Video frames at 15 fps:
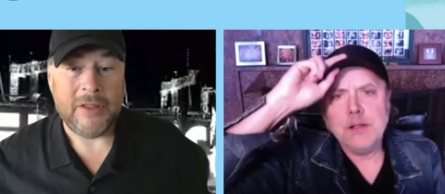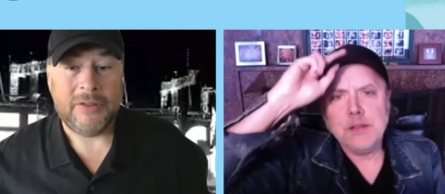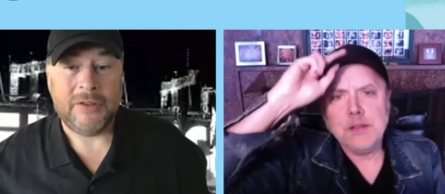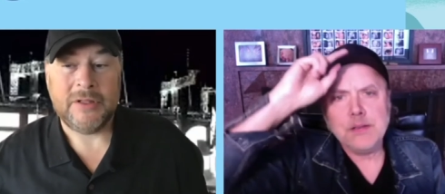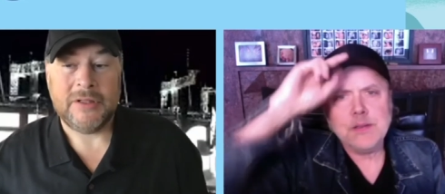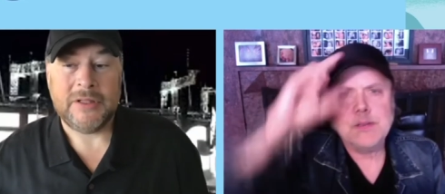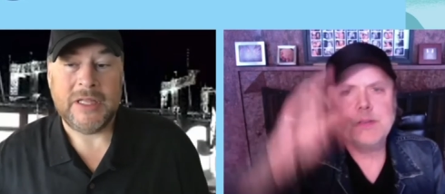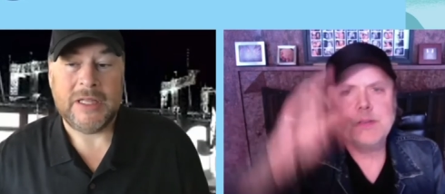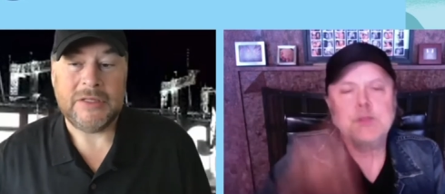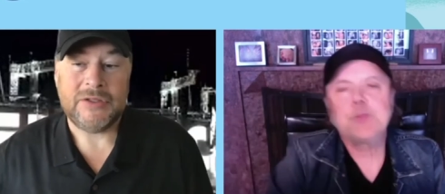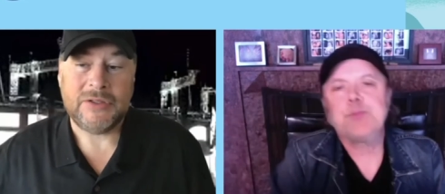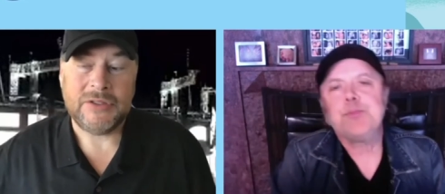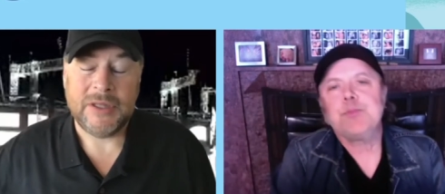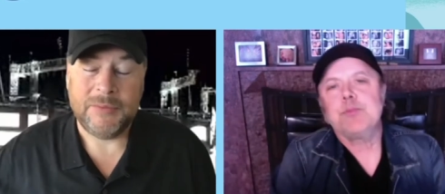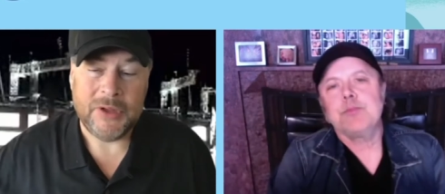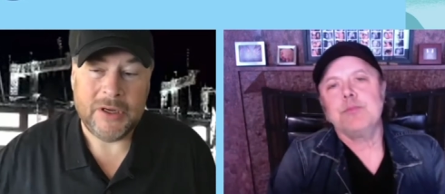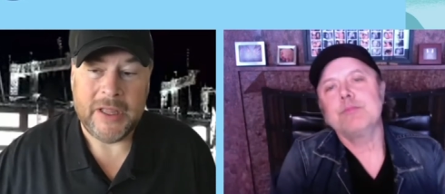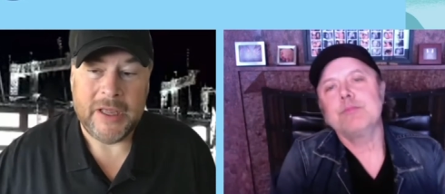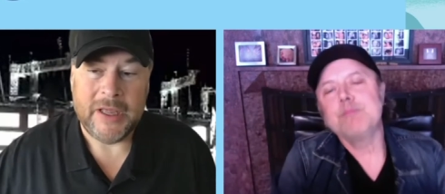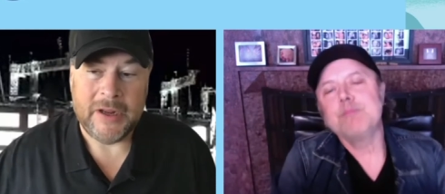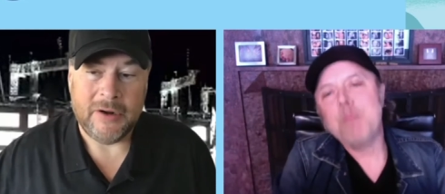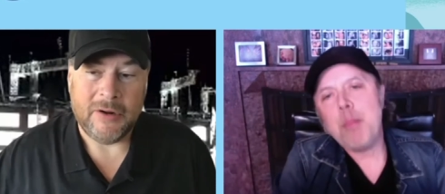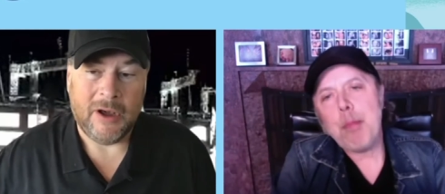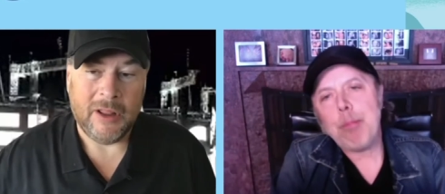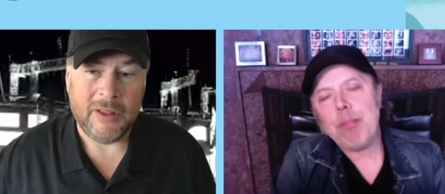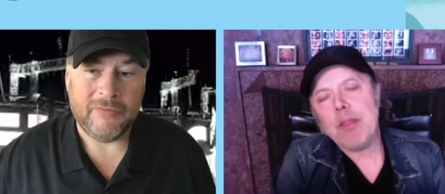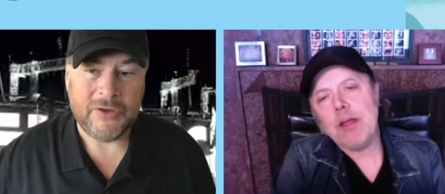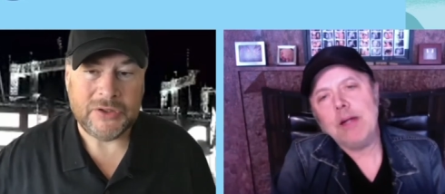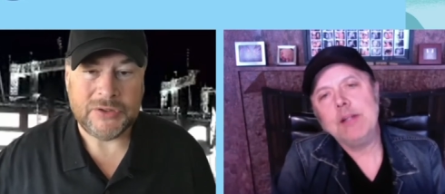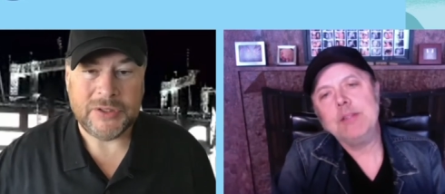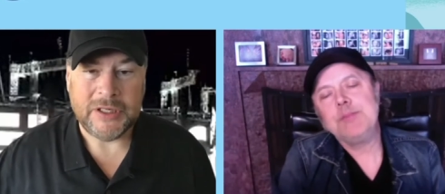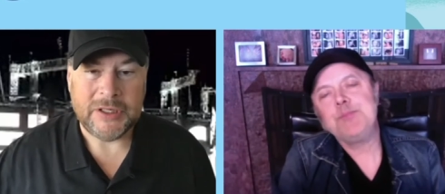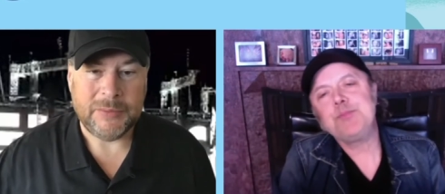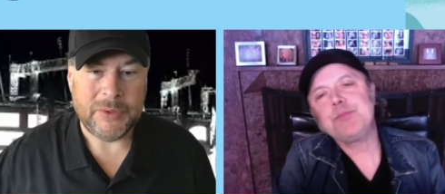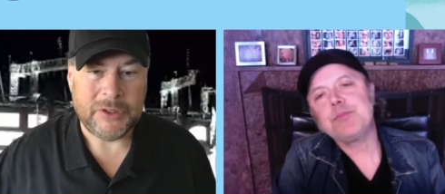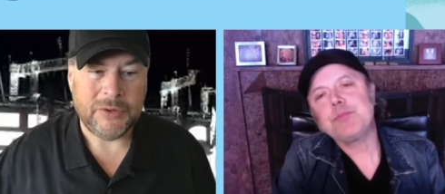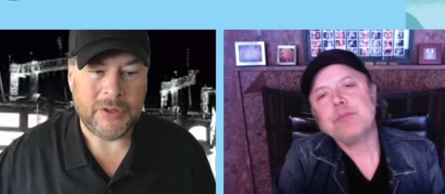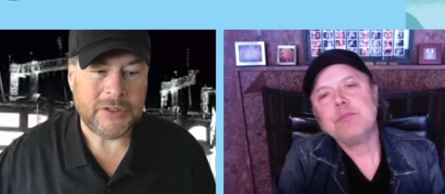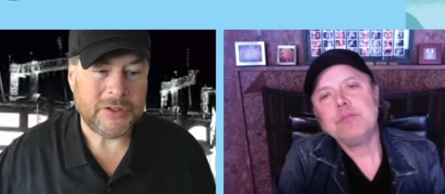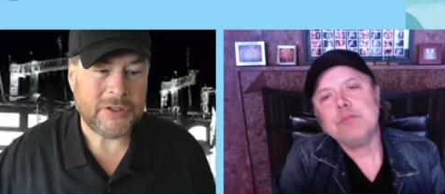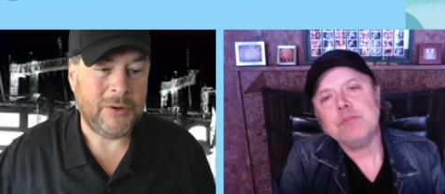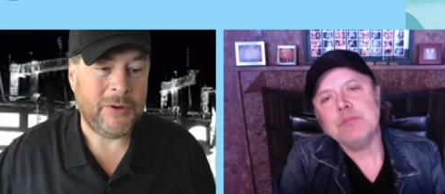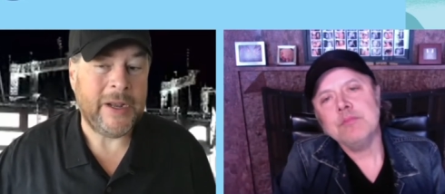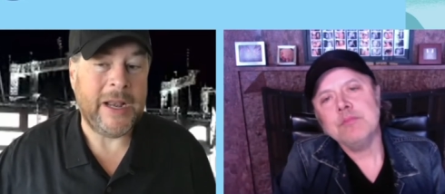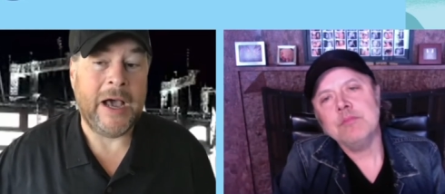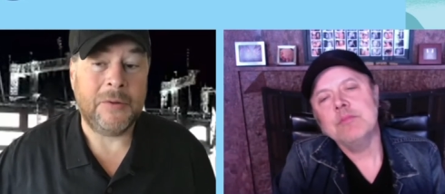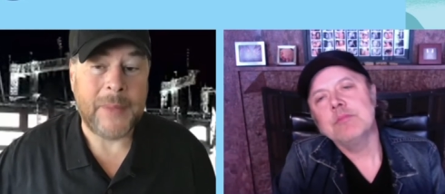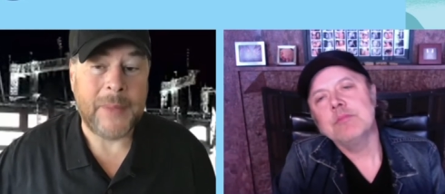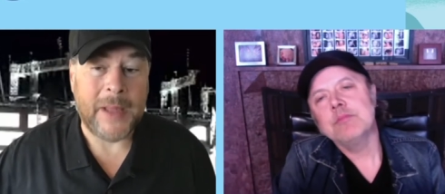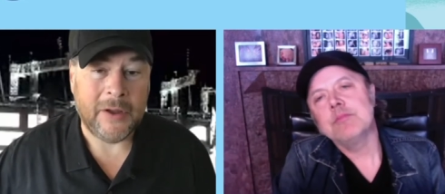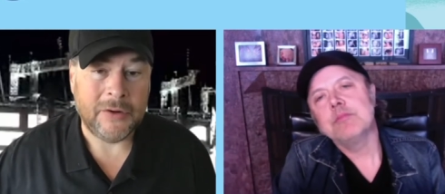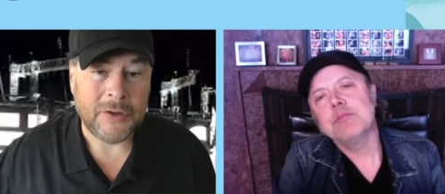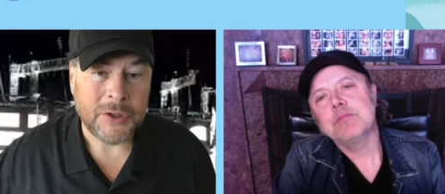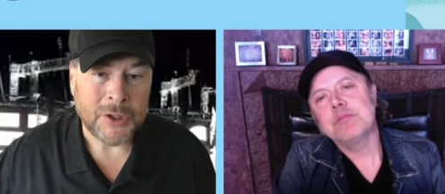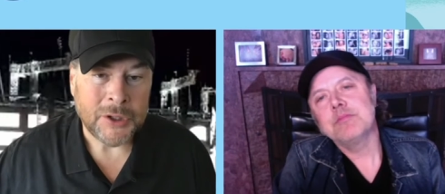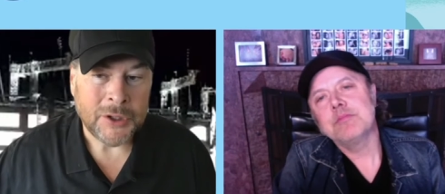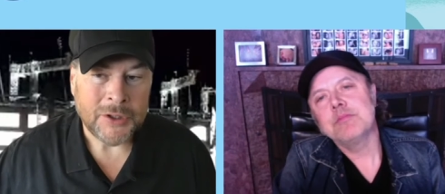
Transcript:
Speaker 1: I think that that's something that all of us need to be doing is going outbound.